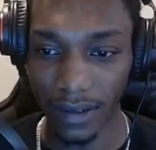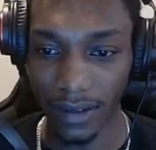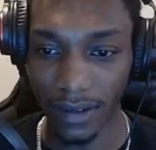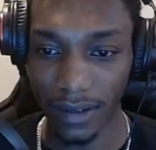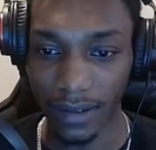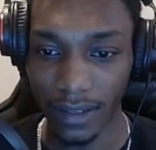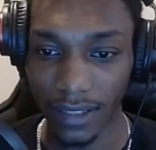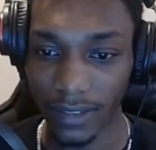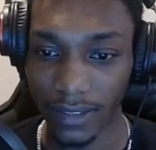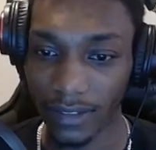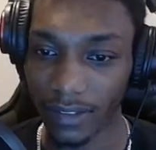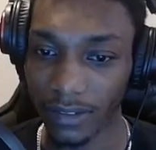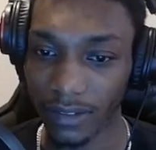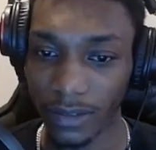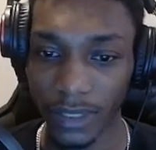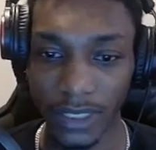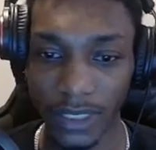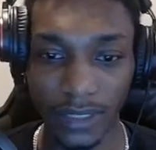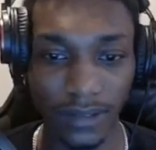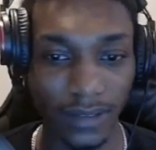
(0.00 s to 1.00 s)
There's a
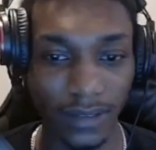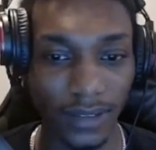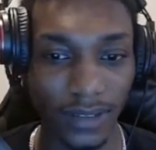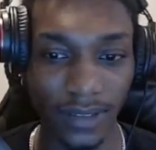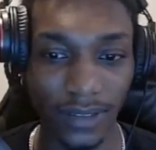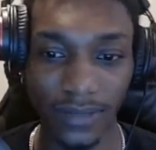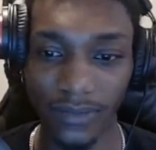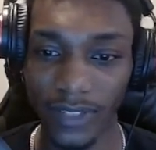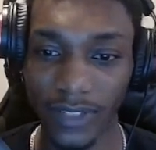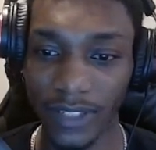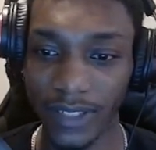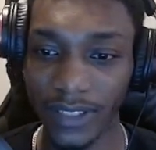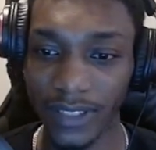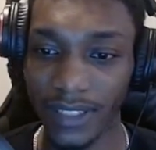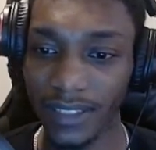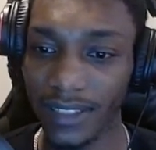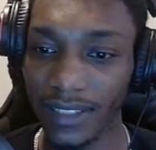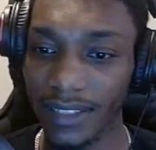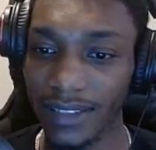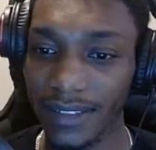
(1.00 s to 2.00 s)
3. Very
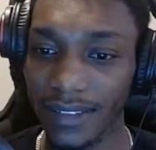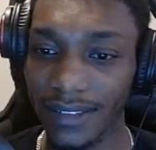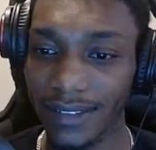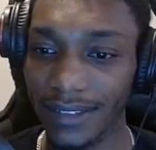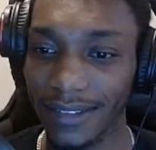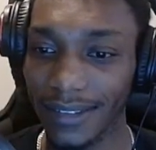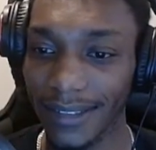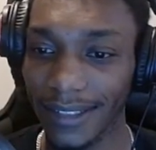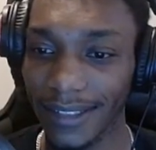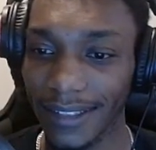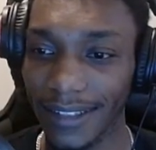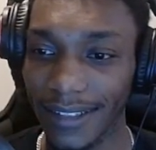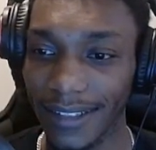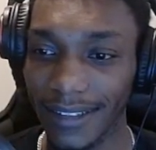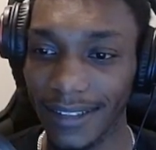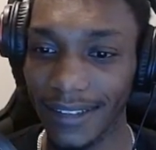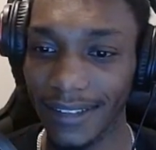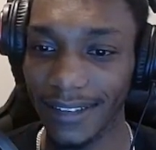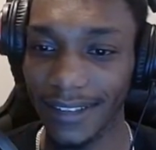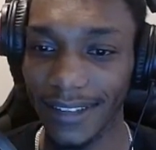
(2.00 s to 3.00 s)
lucky us. Look at that.
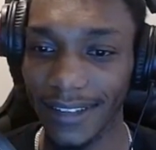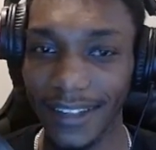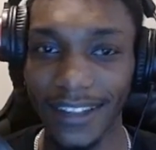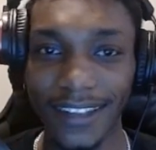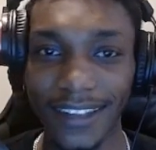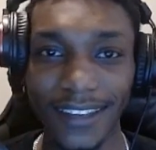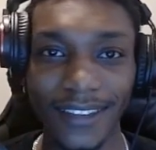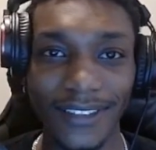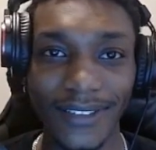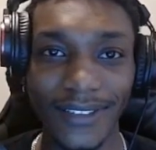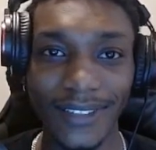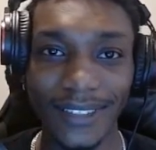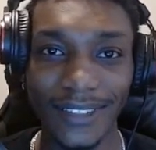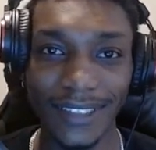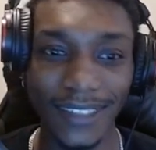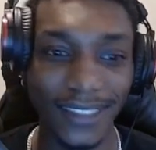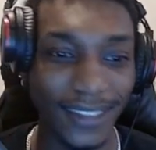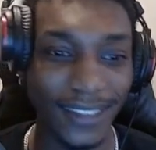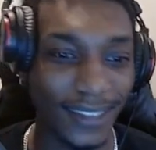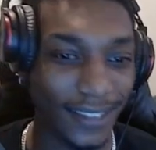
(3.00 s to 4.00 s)
Love to
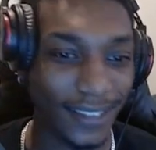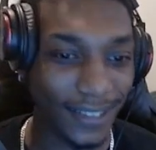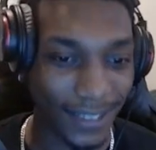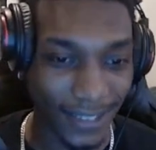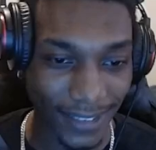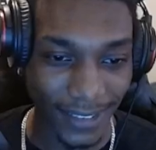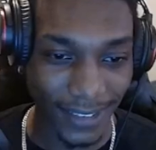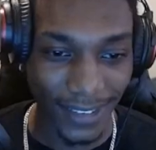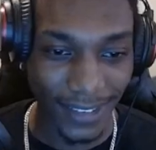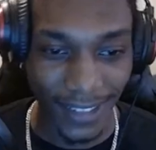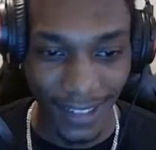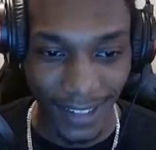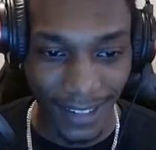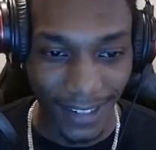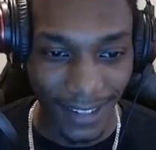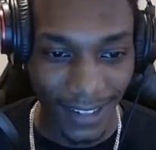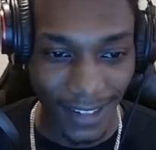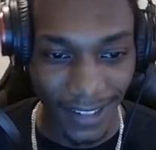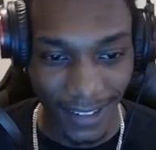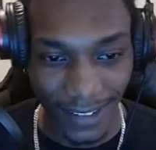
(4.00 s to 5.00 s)
see it.
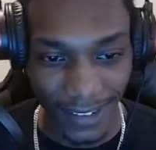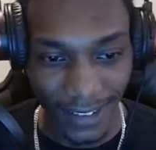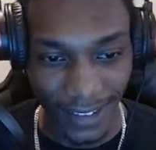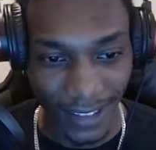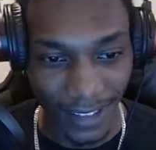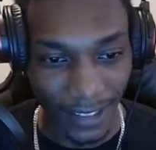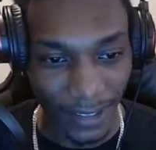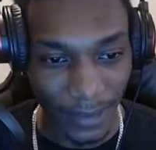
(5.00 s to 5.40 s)
All right.